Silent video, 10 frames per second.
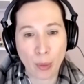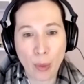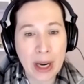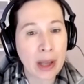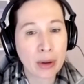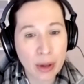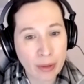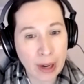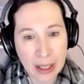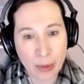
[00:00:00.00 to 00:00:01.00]
What other
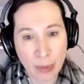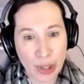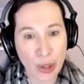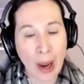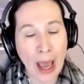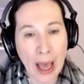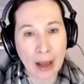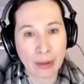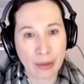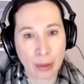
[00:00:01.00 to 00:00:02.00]
advice would you
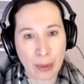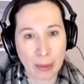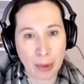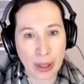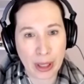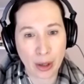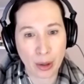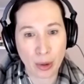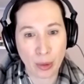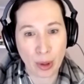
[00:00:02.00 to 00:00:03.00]
have for people
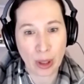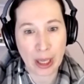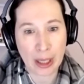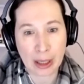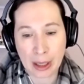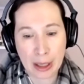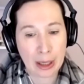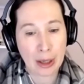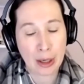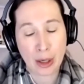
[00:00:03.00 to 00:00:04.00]
here who are like
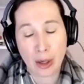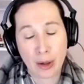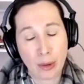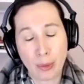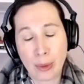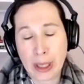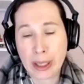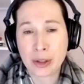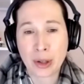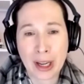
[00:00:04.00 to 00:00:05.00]

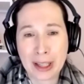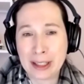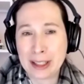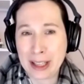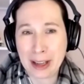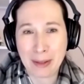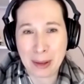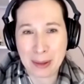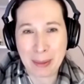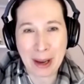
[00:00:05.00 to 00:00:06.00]
really trying to save
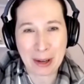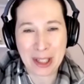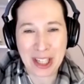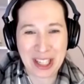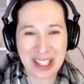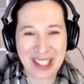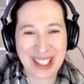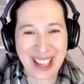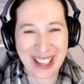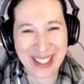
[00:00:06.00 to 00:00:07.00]
those battery changes?